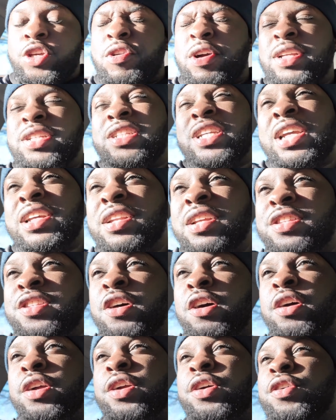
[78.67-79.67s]
I checked the
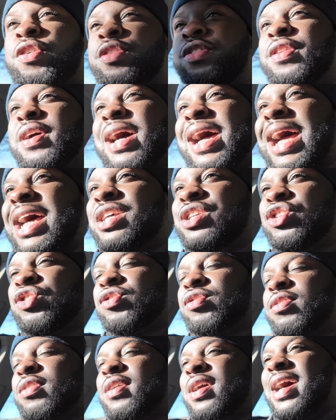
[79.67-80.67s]
tyre on the
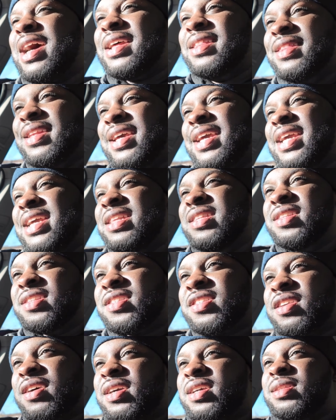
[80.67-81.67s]
Astra, and the
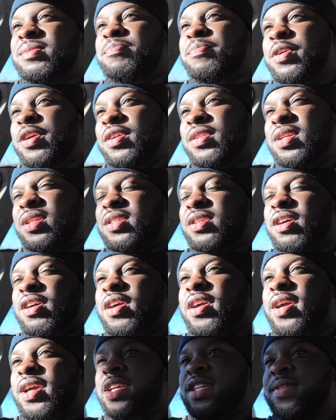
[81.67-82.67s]
inside bit of the
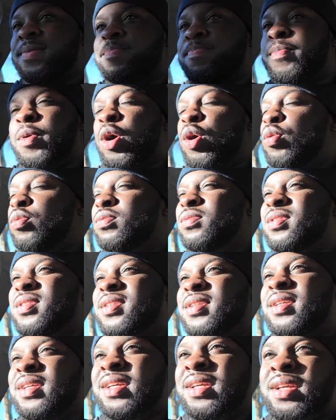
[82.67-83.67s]
tyre is
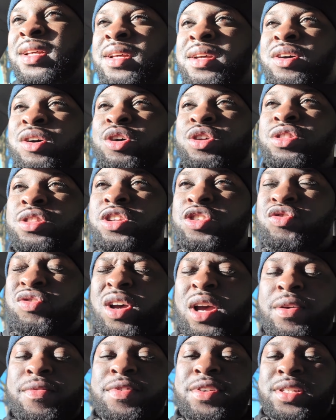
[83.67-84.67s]
bald on the
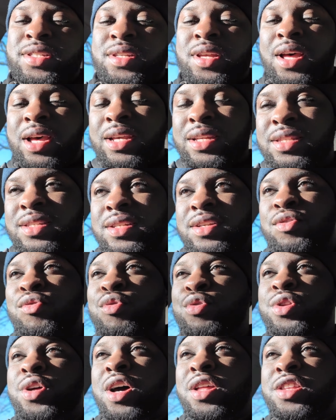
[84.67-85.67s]
driver's side.
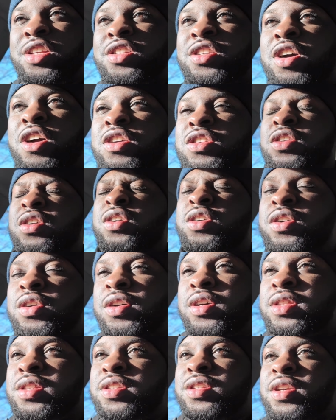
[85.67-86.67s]
All the other tyres are
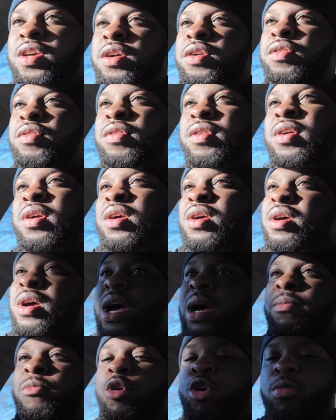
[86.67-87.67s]
good, so
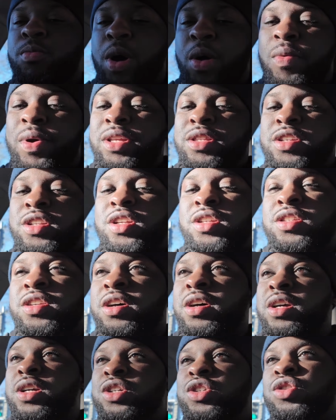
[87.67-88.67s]
I'm on my way to the
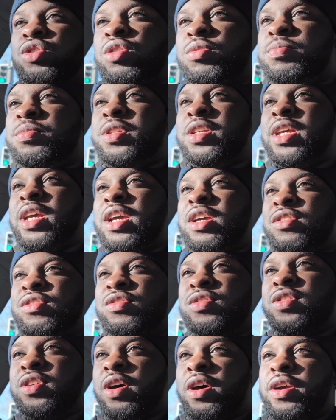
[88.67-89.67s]
tyre shop to get a
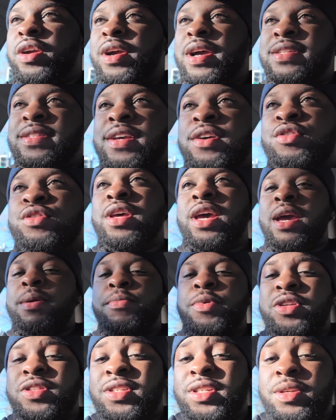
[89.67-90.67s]
new tyre as I got the
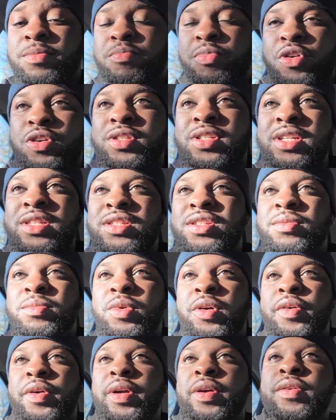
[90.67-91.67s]
MOT booked in
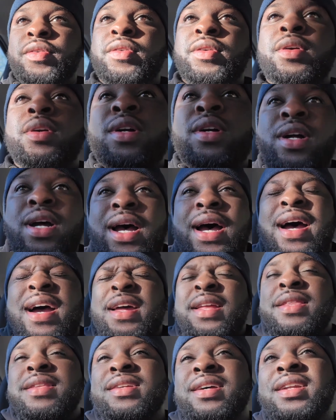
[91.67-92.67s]
tomorrow.
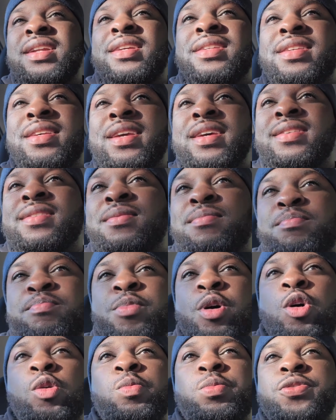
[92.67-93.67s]
And I need to get some
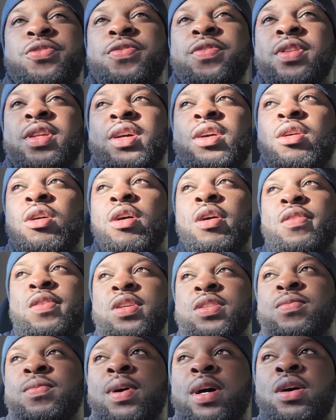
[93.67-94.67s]
bulbs for the car
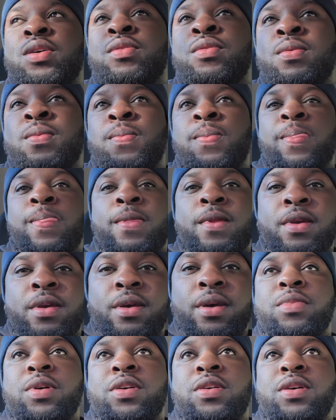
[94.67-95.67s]
as well,
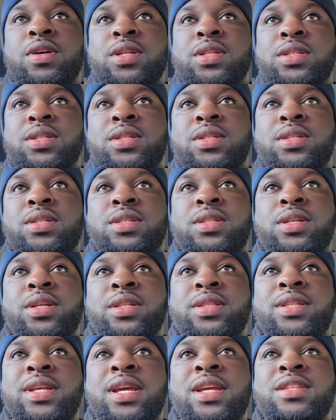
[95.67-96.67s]
because
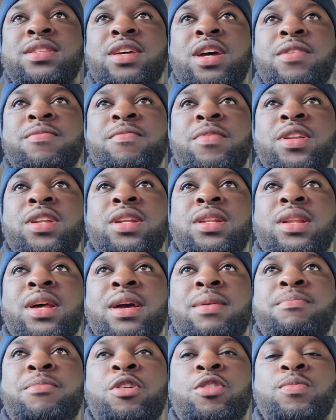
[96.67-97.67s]
the daytime running
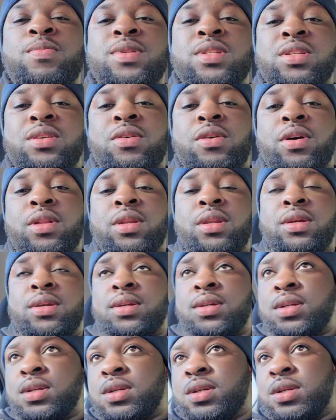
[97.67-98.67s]
light bulb is gone.
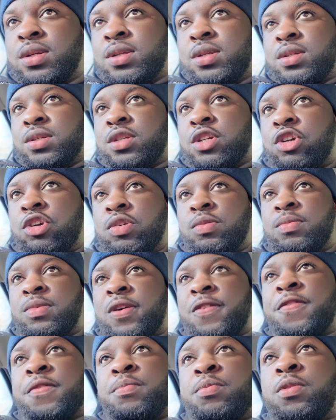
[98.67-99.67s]
So I'm gonna
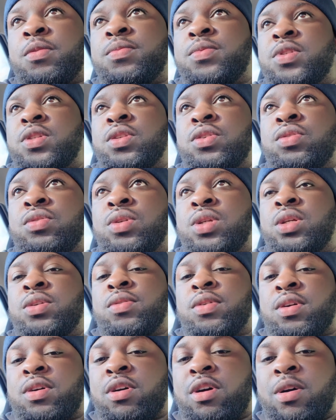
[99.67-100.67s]
have to pop to
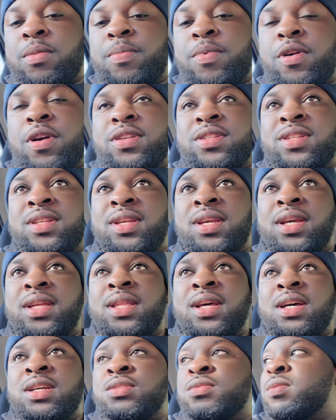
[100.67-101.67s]
Euro Car Parts and
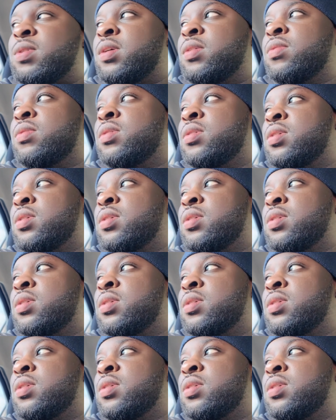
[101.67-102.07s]
get that as well.